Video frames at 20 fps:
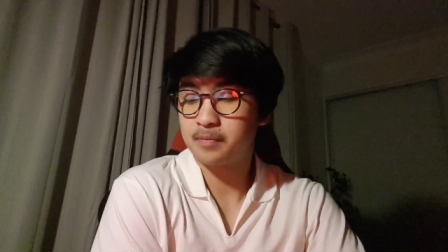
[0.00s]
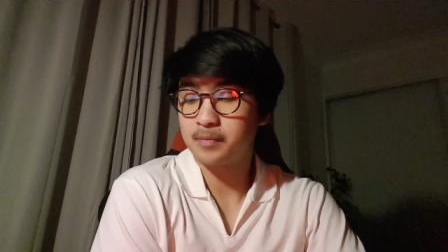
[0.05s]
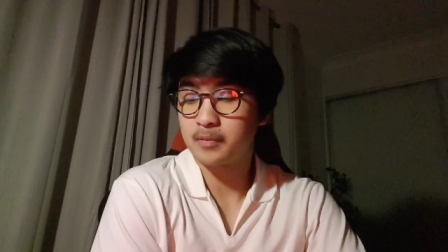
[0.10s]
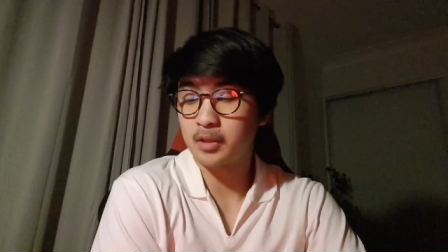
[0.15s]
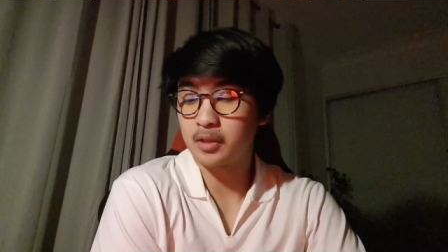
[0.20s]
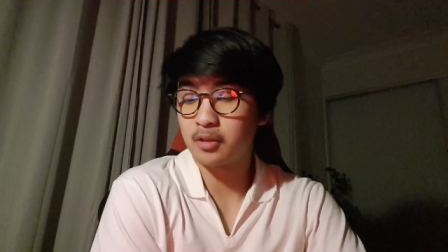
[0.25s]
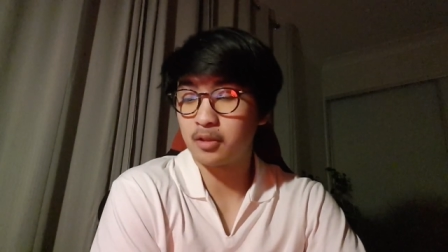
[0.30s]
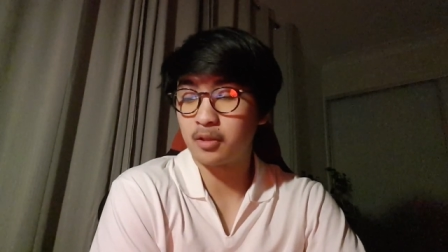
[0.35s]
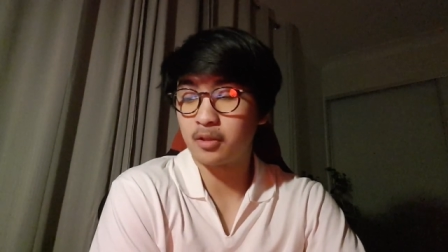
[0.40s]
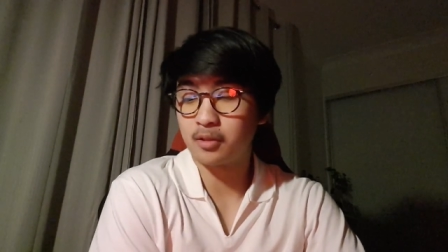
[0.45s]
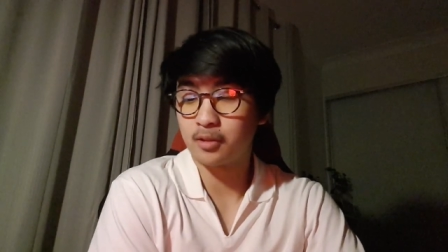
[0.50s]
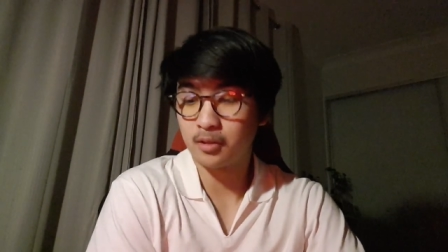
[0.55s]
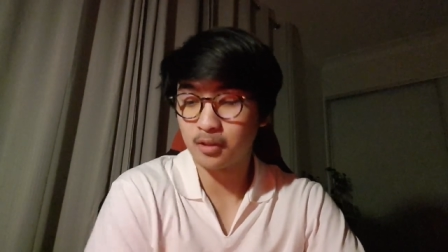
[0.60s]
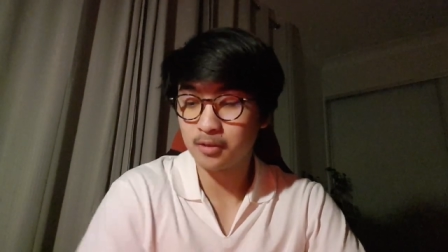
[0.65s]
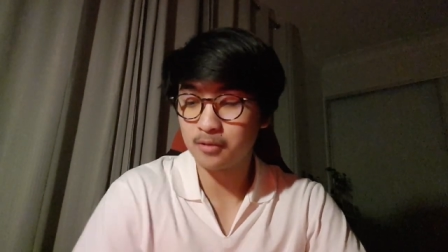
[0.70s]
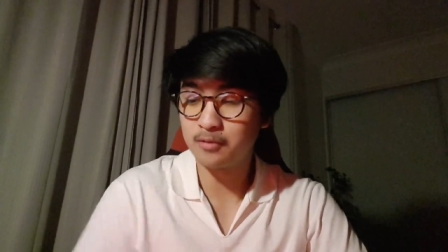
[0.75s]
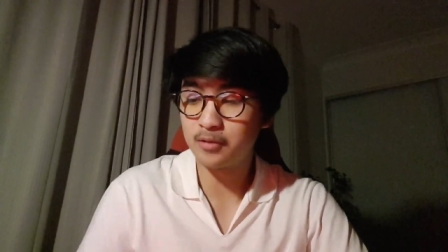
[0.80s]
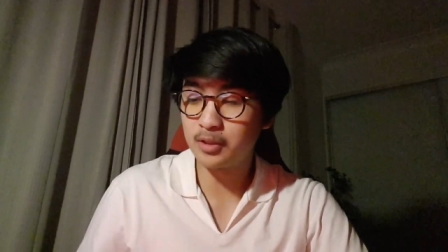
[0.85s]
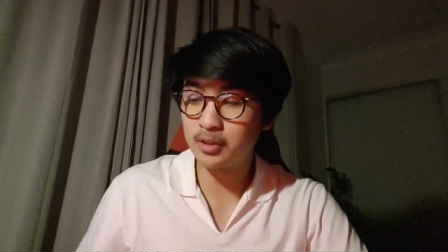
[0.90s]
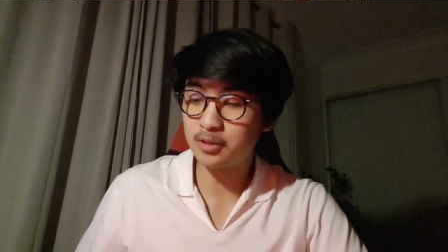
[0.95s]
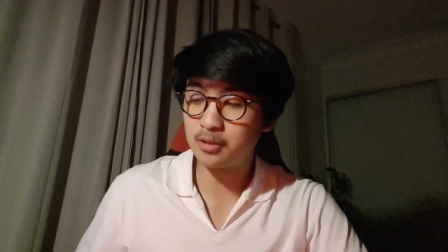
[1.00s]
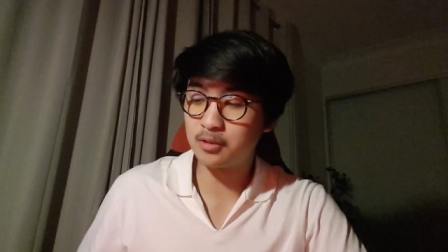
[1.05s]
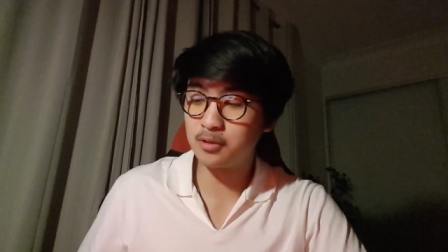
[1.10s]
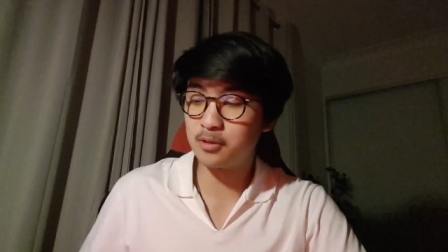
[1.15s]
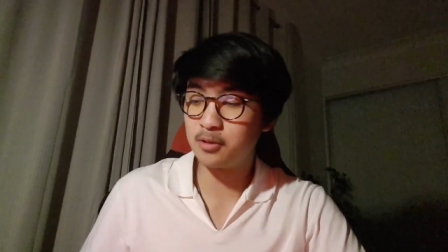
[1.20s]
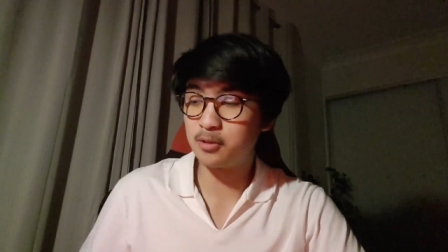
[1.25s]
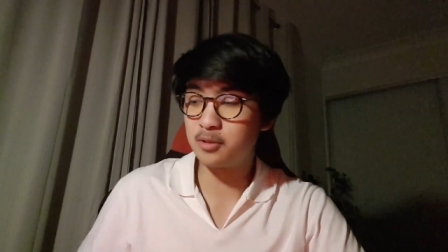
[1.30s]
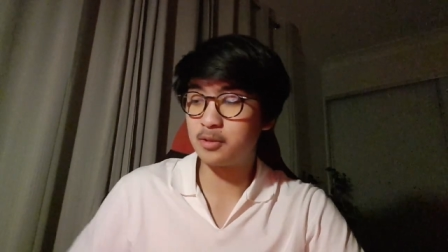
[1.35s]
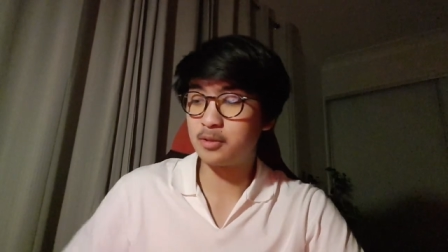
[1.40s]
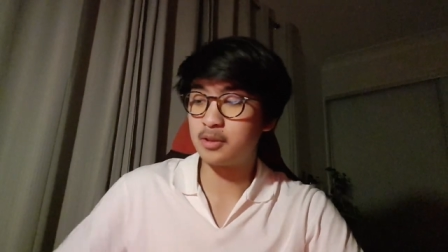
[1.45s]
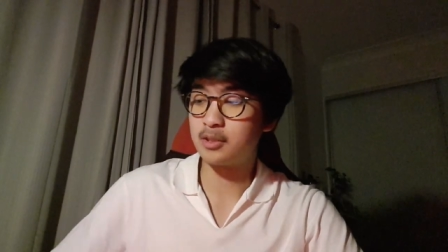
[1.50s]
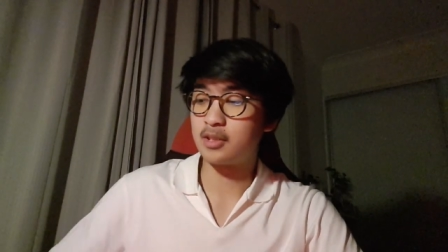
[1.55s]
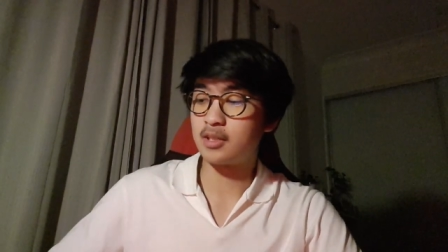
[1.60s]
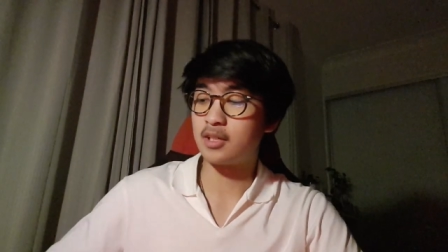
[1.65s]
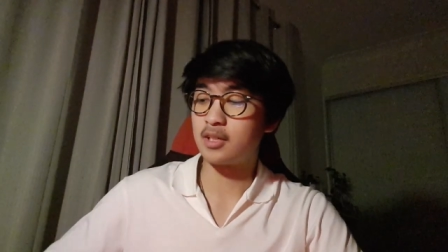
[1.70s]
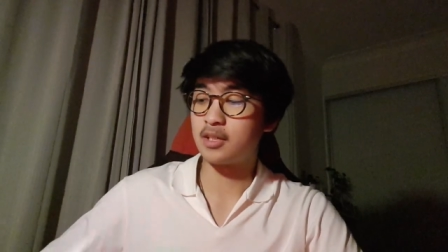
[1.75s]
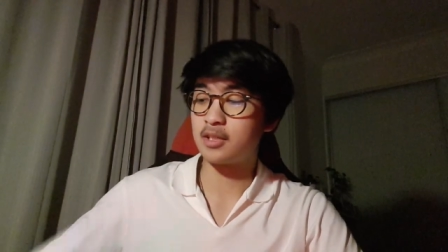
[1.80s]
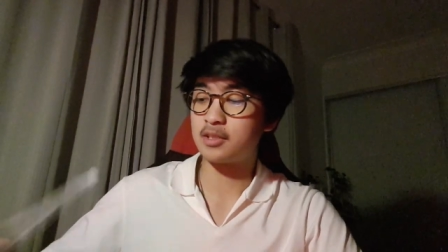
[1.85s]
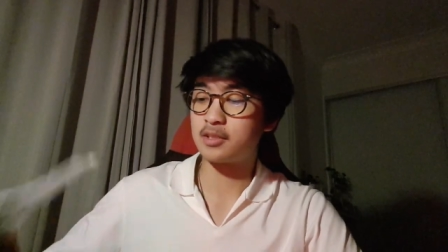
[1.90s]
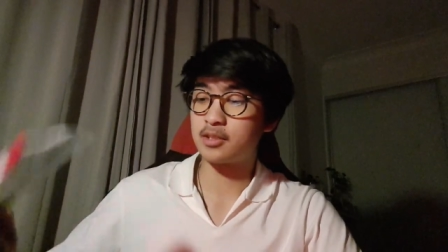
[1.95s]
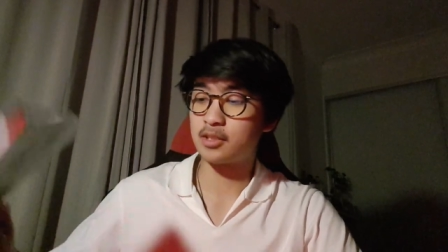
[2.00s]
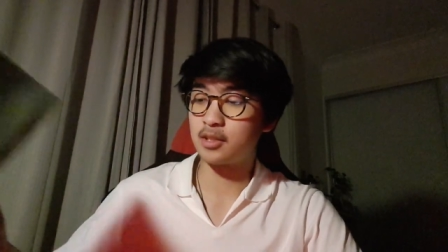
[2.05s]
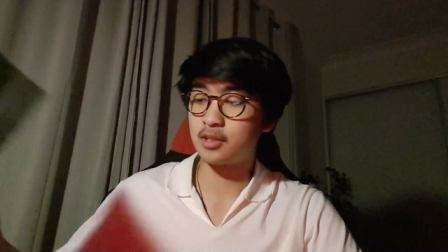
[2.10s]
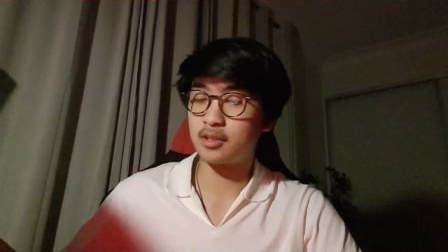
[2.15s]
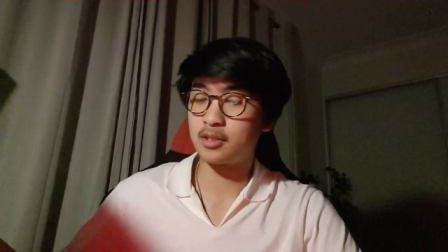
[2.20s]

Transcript: I've got a lot of things to do, as